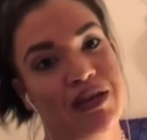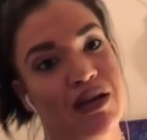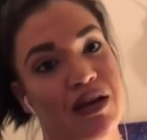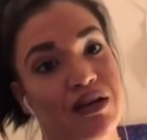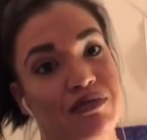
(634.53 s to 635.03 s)

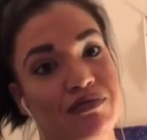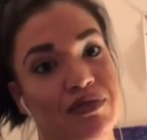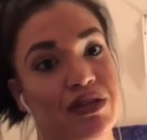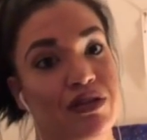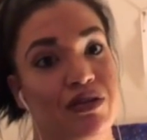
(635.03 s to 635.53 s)
Mm-hmm.
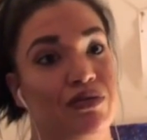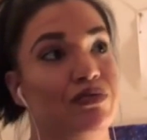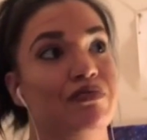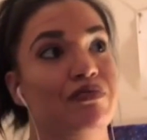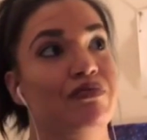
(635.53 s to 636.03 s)
You know,
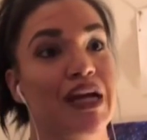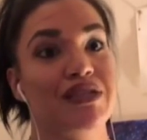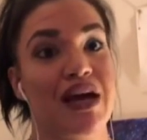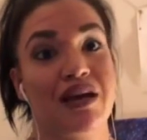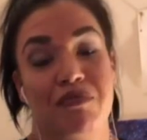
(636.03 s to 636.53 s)
my
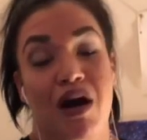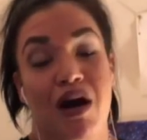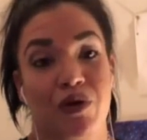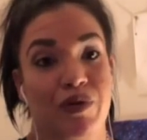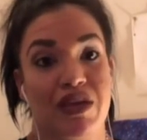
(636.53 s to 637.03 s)
dad and mom
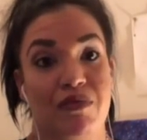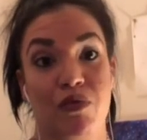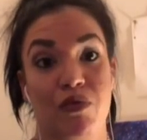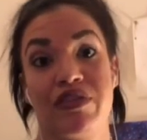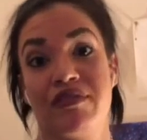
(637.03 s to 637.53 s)
were with them
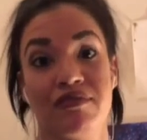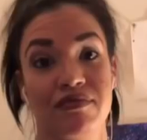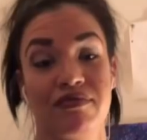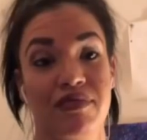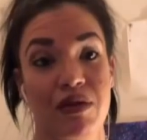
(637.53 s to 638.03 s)
more than
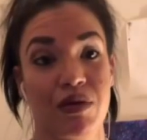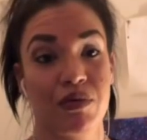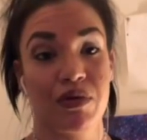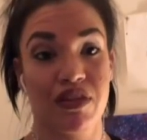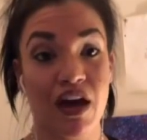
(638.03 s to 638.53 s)
they were
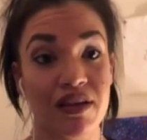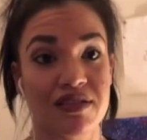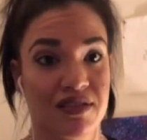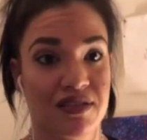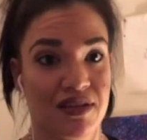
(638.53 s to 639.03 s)
with us.
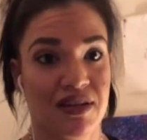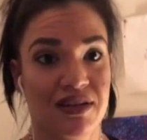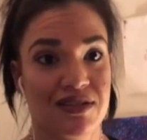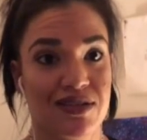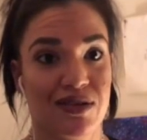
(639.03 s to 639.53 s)
Right.
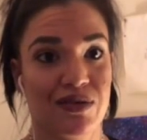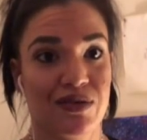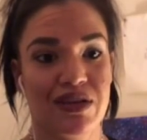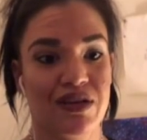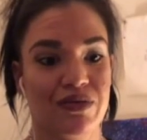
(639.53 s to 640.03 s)
So,
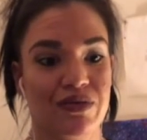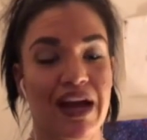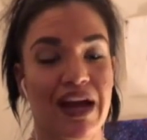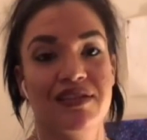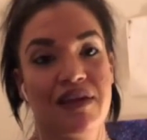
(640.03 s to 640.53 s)
you know, that
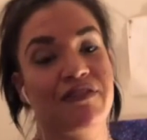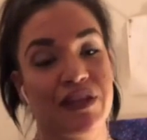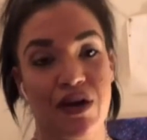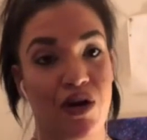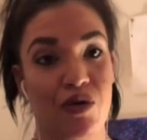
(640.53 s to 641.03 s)
is definitely
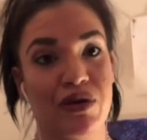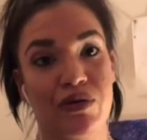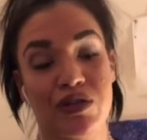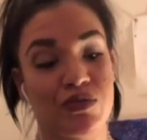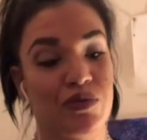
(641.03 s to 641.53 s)
home. It
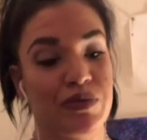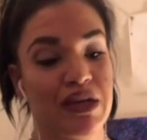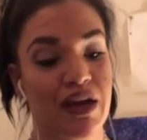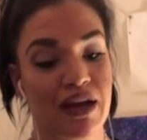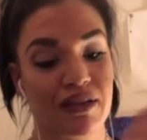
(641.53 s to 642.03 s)
always will
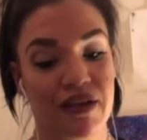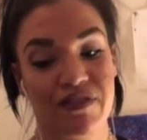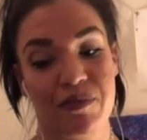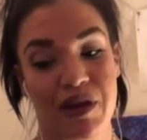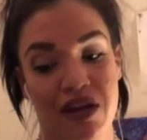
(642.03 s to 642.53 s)
be. I love
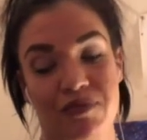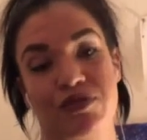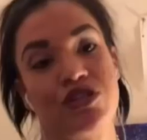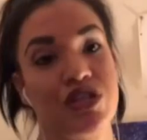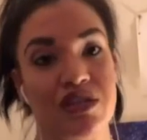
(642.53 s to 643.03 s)
them and I
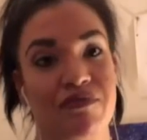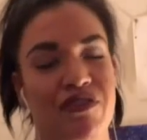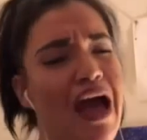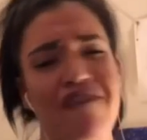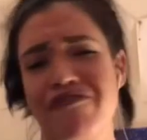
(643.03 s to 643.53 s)
appreciate them
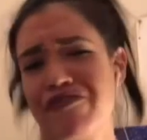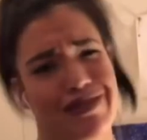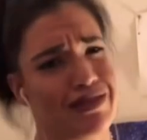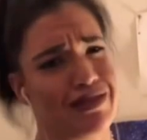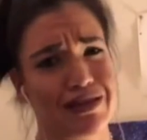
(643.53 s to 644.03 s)
for
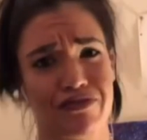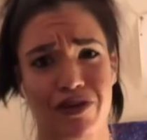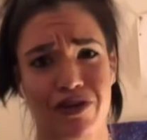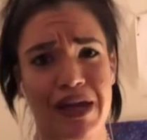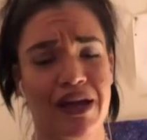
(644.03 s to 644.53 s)
everything they did
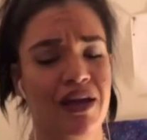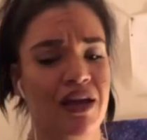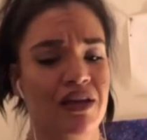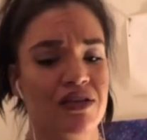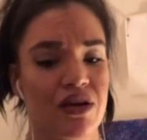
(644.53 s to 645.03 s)
for me.
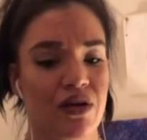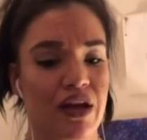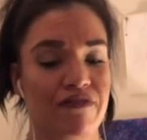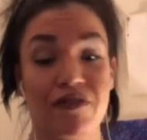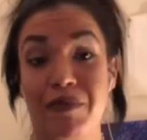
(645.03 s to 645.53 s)
Mm-hmm. So,
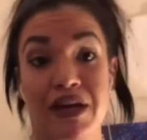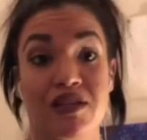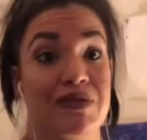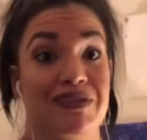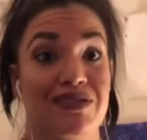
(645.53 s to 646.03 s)
and for my husband.